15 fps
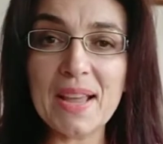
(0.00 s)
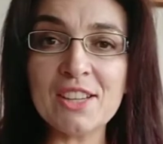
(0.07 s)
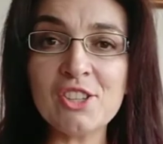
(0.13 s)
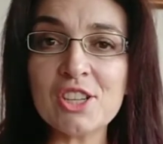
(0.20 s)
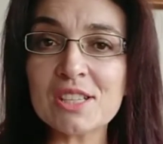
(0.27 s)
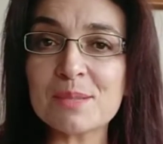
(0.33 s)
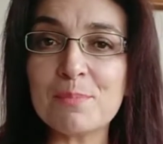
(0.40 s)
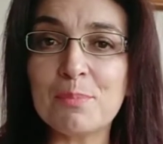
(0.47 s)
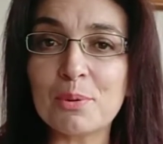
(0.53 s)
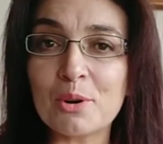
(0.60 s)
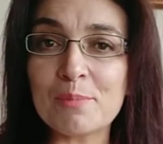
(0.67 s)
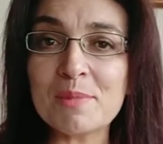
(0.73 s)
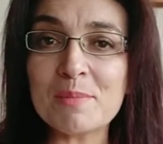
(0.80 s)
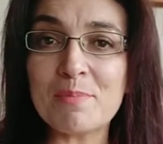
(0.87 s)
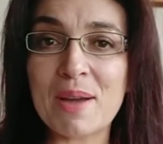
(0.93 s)
it just
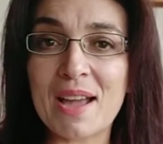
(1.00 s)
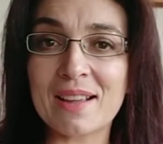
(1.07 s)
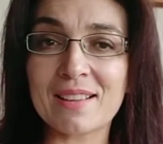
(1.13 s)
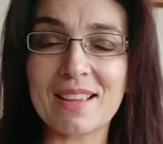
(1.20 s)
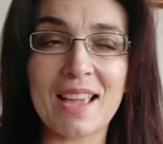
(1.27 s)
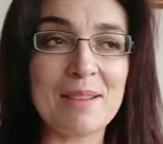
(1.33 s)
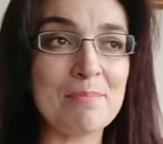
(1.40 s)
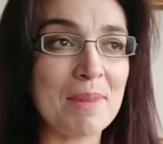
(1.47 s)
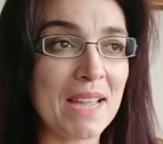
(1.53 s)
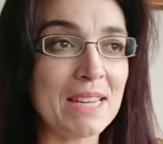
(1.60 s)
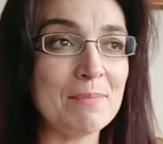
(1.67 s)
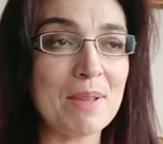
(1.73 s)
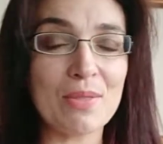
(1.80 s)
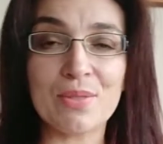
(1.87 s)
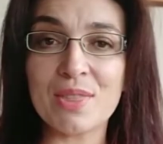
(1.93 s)
brought me back and
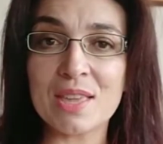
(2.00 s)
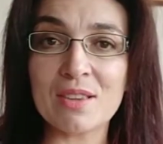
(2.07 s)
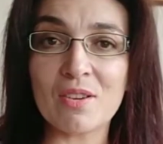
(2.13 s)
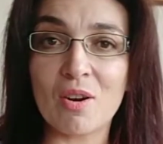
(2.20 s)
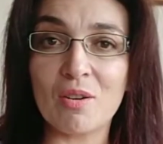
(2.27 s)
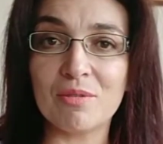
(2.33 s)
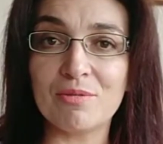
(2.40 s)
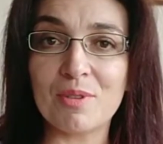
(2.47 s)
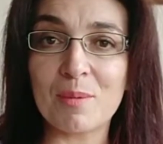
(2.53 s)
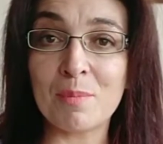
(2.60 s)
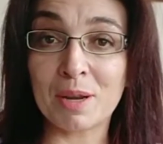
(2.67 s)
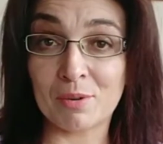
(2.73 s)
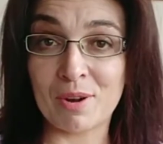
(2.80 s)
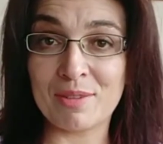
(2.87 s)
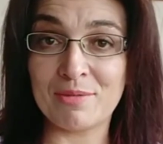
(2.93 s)
made me think of
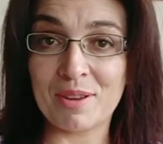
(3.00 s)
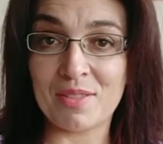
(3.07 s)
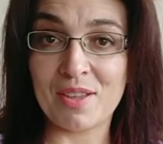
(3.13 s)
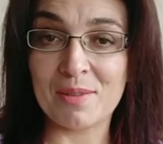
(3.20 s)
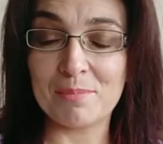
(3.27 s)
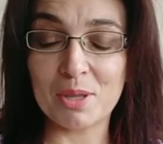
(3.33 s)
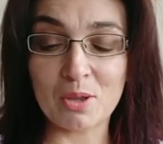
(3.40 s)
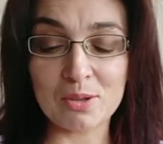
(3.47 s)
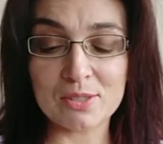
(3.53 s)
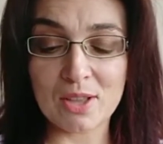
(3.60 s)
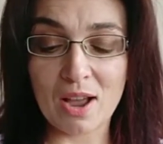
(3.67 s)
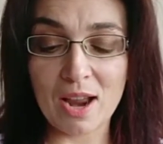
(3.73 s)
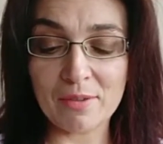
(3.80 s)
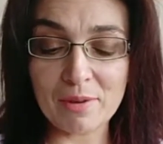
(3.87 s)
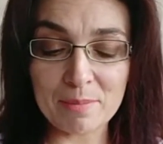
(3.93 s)
my grandfather, because
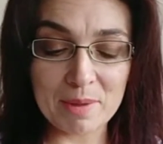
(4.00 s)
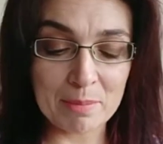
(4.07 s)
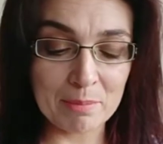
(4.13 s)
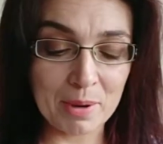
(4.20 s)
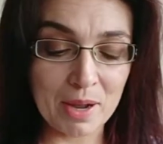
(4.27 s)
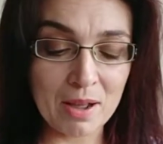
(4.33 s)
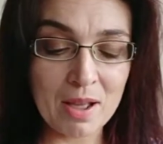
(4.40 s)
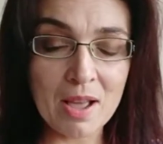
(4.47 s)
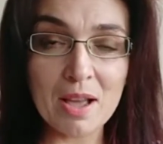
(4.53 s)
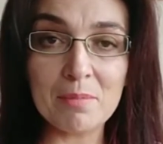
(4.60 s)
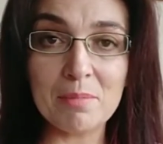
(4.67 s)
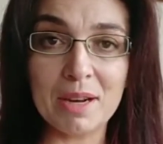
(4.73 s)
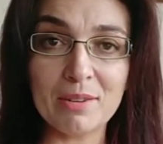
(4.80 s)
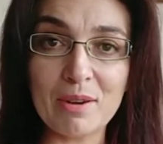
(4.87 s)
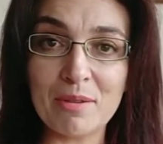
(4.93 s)
I remember
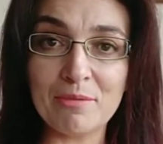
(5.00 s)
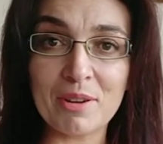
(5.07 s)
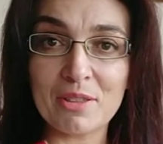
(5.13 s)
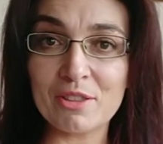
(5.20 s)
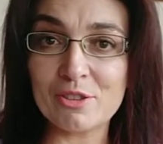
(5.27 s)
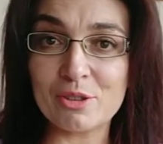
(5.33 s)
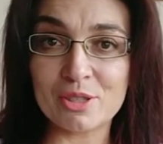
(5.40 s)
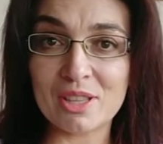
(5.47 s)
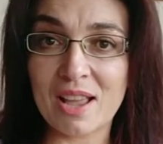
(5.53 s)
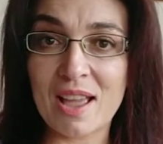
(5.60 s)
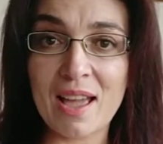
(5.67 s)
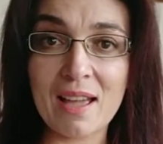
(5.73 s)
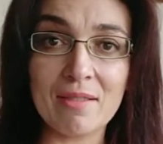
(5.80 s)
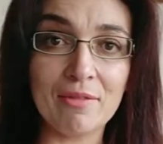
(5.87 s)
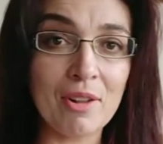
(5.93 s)
my grandfather used to
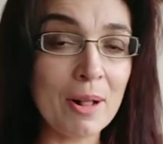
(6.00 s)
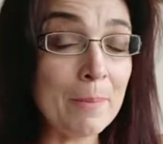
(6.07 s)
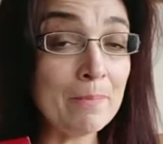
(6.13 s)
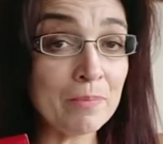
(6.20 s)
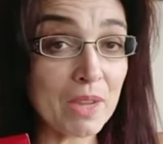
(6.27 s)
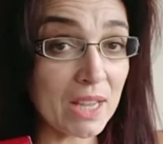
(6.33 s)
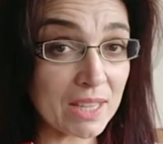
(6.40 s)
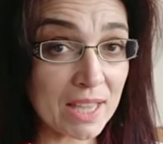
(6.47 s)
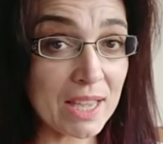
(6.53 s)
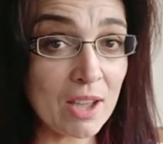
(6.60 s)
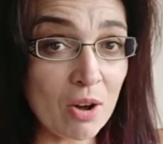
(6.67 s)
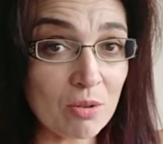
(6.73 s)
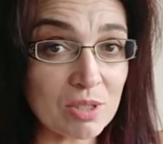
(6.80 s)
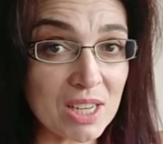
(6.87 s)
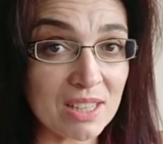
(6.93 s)
have a key
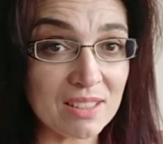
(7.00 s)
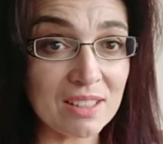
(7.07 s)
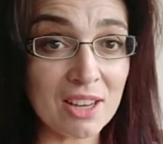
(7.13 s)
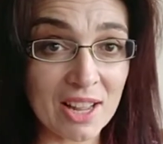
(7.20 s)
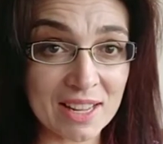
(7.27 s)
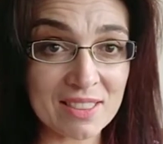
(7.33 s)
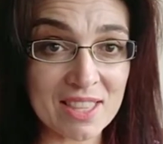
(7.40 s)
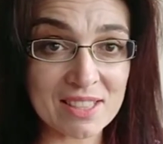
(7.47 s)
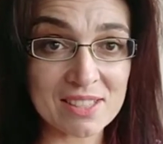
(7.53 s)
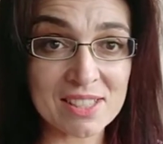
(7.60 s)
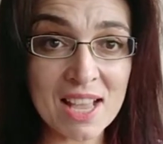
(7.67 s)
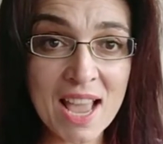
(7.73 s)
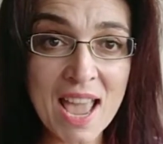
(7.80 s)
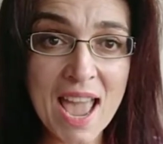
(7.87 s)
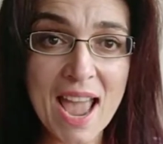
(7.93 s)
holder like
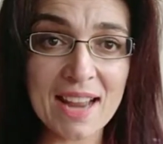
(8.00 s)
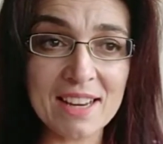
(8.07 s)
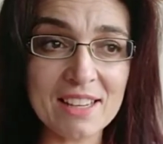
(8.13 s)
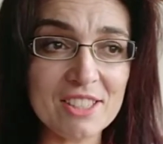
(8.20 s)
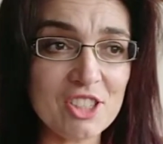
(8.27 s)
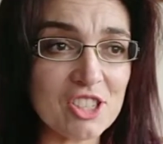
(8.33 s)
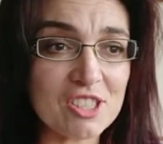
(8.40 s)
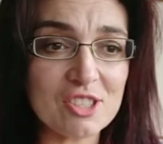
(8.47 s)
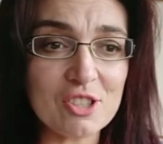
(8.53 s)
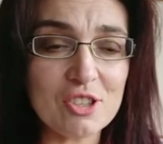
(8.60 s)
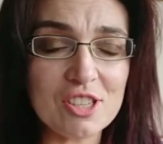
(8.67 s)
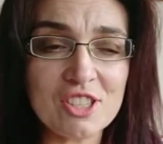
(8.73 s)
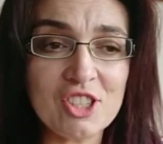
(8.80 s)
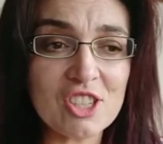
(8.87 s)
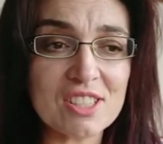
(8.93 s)
this, and it
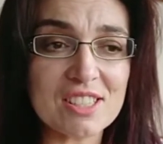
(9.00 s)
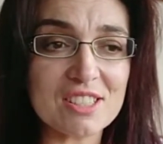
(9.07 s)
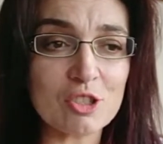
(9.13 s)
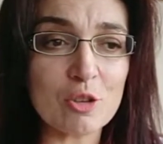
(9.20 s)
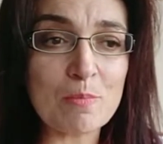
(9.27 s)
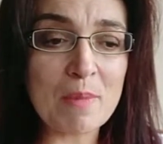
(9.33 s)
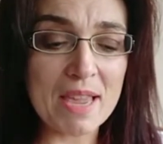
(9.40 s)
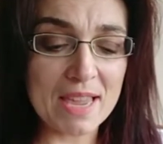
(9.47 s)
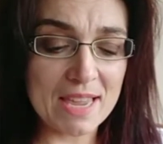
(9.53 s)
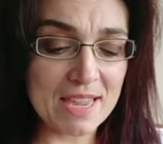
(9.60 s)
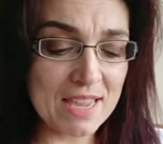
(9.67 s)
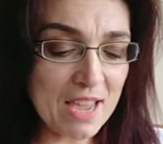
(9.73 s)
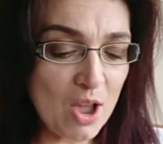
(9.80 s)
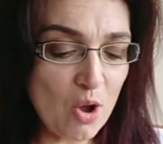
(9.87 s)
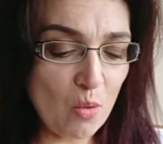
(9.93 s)
just to
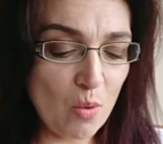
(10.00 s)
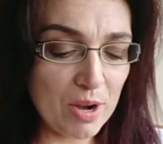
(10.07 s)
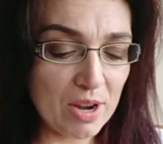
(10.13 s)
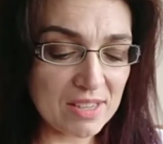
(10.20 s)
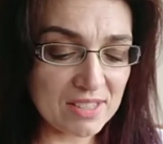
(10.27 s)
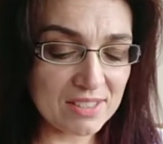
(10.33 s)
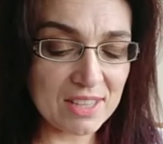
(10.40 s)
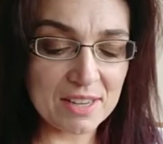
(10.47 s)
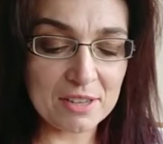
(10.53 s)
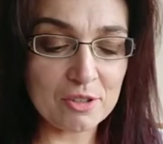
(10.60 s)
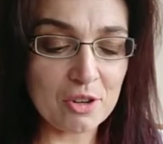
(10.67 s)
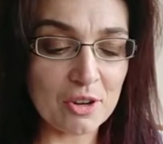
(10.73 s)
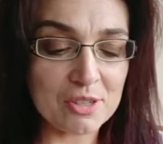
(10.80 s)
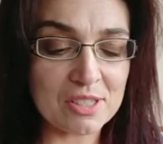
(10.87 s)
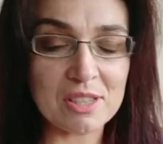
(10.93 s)
me, when I started
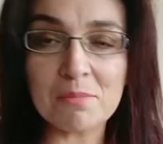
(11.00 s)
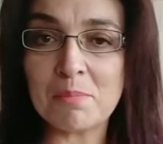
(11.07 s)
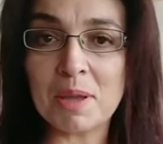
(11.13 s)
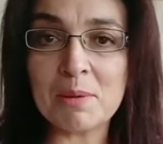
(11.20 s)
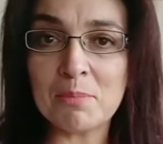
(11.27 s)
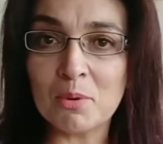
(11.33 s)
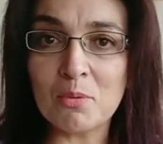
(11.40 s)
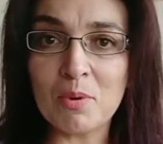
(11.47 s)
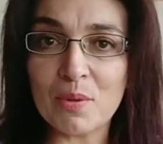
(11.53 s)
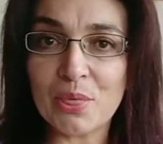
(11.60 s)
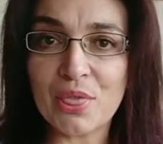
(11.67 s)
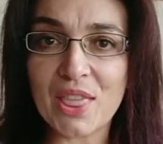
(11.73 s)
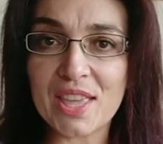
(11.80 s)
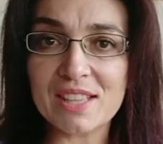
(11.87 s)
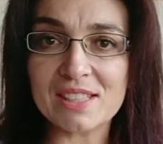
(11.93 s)
noticing people
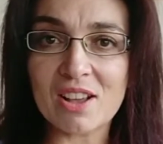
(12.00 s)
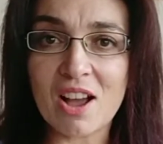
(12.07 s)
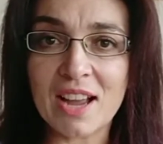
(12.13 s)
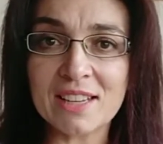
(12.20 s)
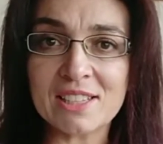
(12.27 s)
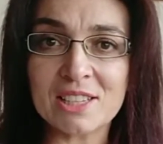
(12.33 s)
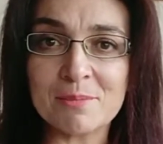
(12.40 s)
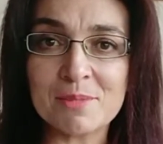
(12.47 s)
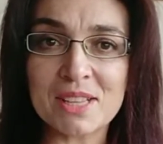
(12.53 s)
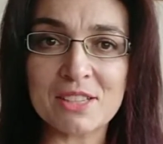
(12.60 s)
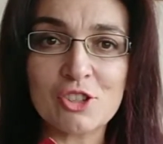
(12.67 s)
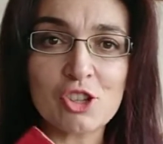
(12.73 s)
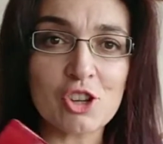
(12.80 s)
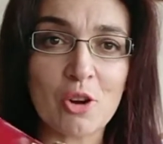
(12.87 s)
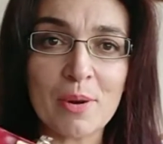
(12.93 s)
with these items
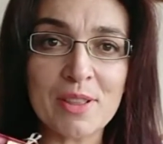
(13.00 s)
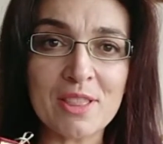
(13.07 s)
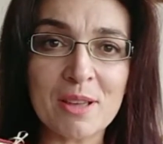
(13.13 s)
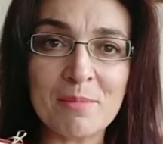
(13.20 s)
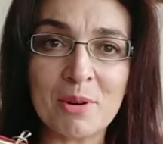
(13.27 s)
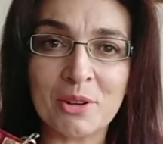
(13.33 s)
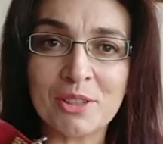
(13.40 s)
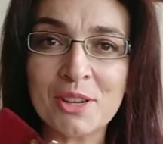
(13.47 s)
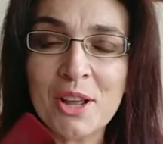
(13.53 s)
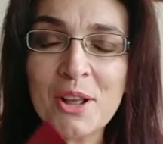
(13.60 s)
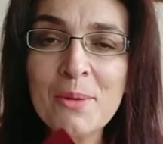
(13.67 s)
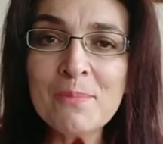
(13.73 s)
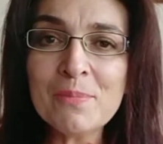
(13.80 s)
and showing them on